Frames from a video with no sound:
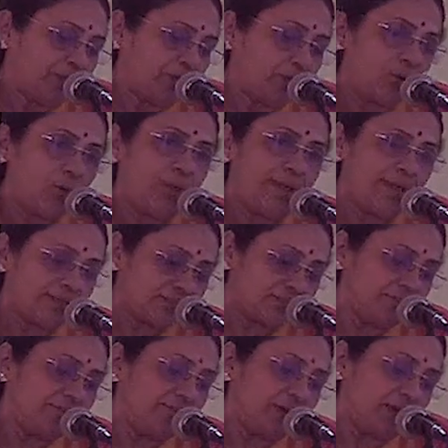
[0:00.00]
The
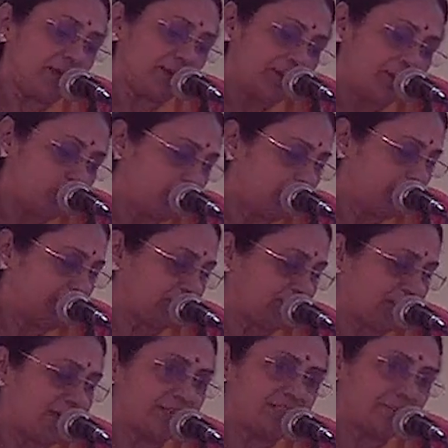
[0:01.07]
cohesive arrangement
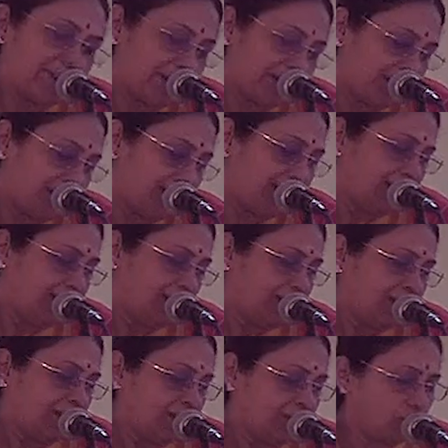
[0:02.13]
has a parallel
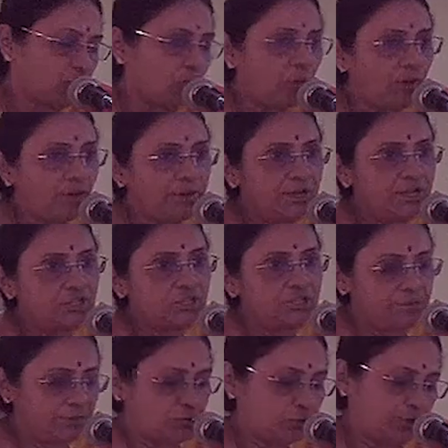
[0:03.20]
in the
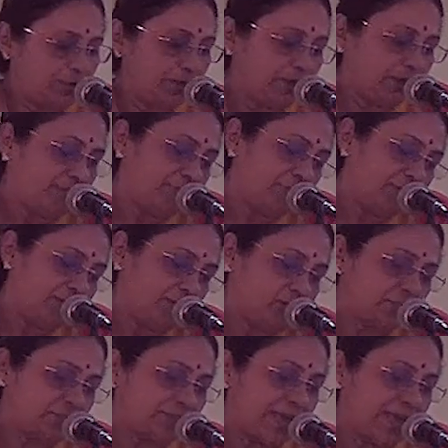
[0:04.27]
coordination between
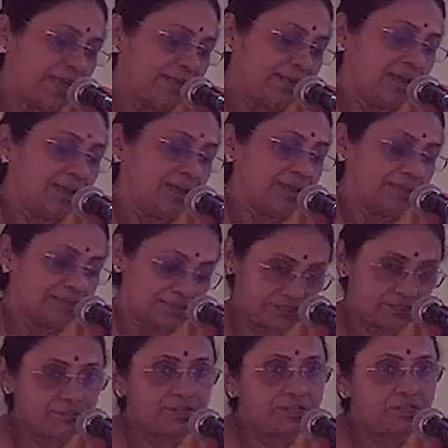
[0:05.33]
villages and
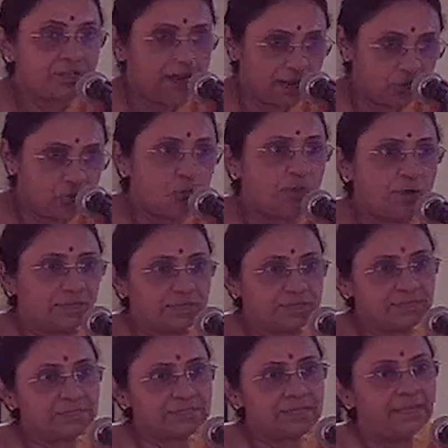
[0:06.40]
district
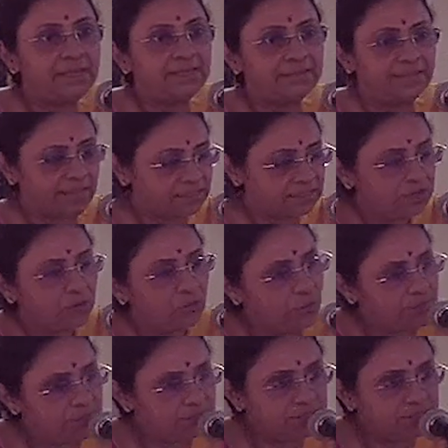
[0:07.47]
headquarters that
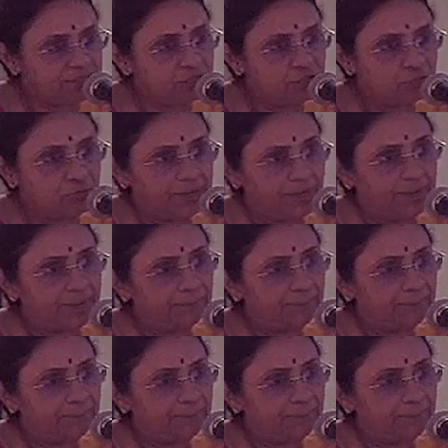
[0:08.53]
we see today.